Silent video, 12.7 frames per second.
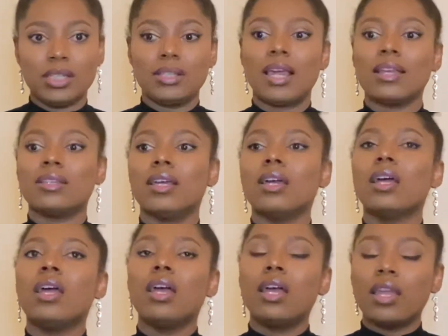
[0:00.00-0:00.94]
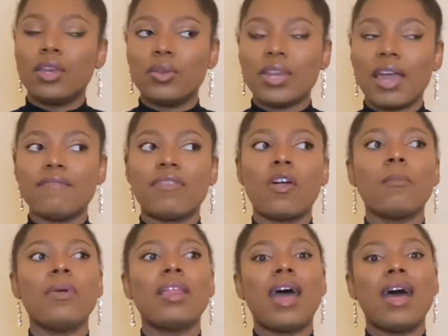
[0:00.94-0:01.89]
Like the
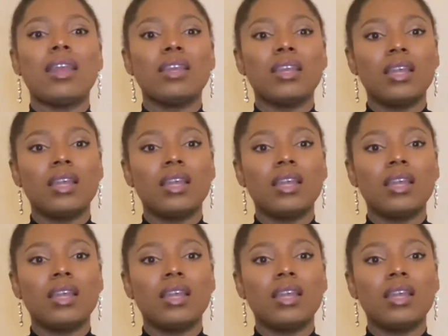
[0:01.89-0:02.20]
environment and